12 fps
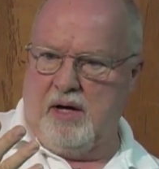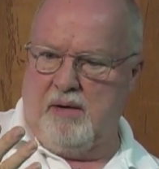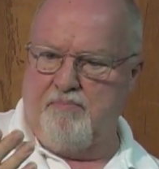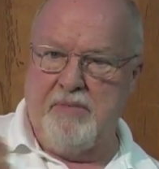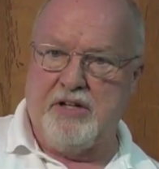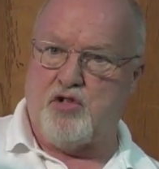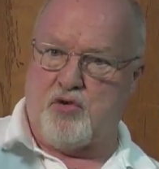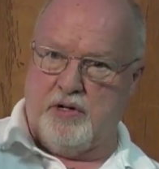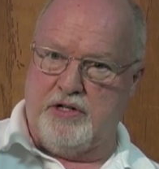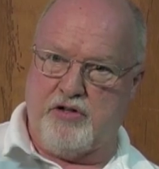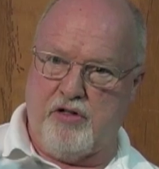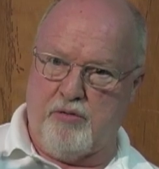
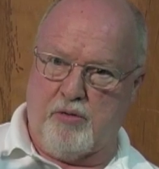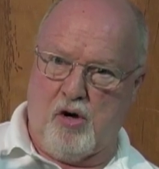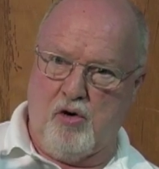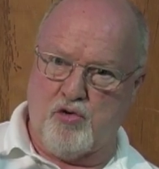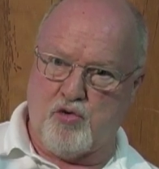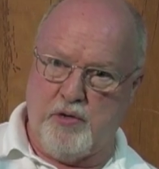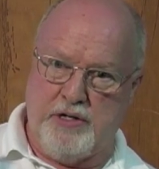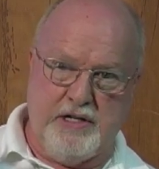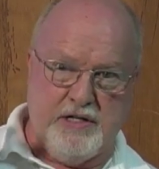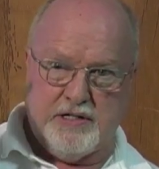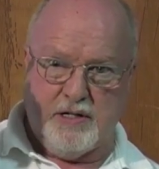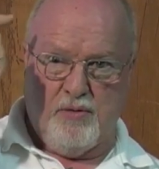mysteries of the
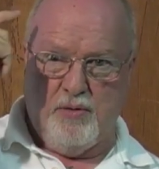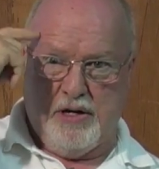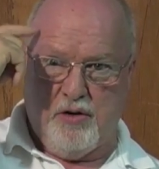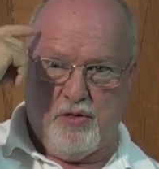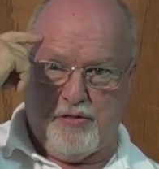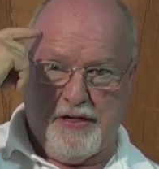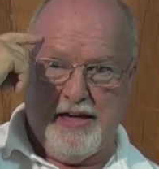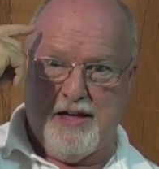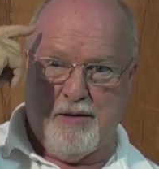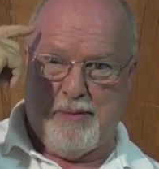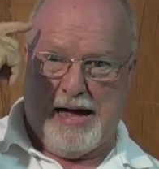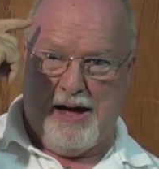rosaries that we could think
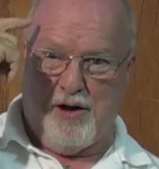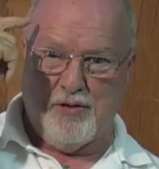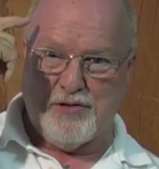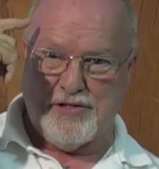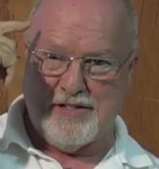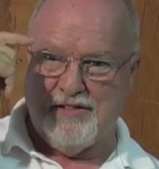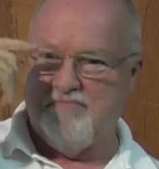about,